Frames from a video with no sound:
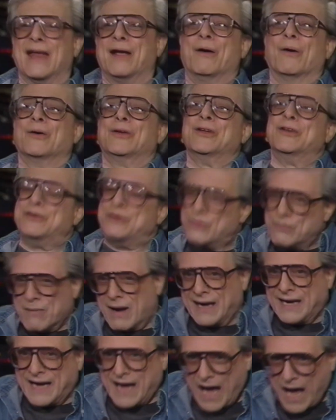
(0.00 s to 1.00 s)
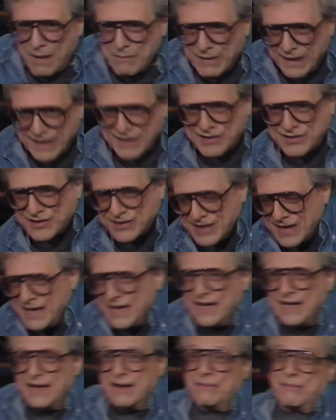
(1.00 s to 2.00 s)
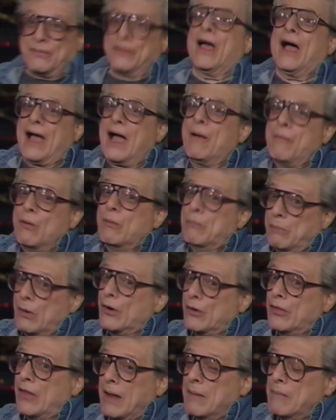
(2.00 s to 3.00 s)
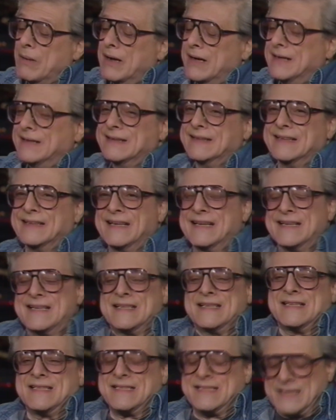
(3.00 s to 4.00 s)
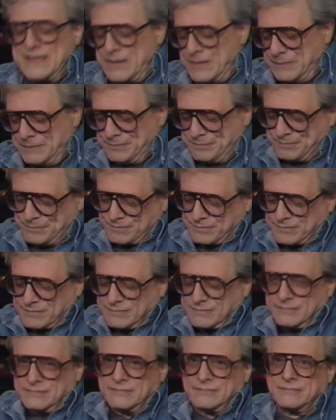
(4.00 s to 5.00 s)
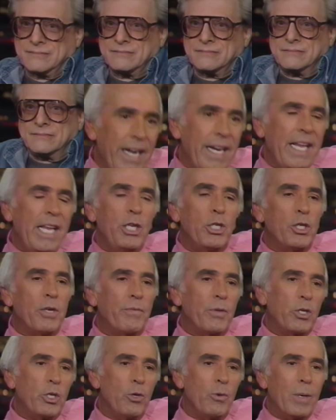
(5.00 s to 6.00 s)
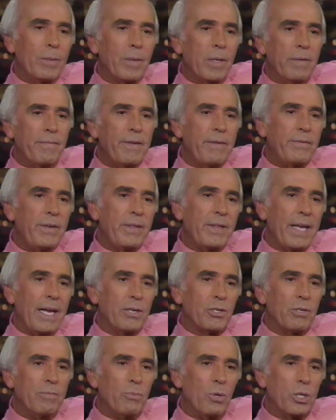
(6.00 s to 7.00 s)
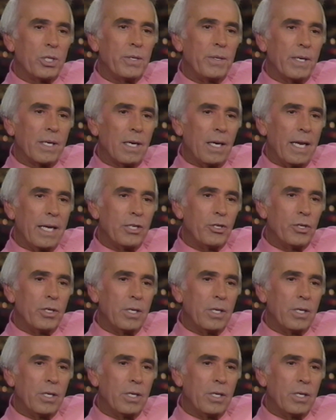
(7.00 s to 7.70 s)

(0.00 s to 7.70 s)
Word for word: going to do my comics, I will burn them. So. And have you read each of the 250,000 books in the collection? My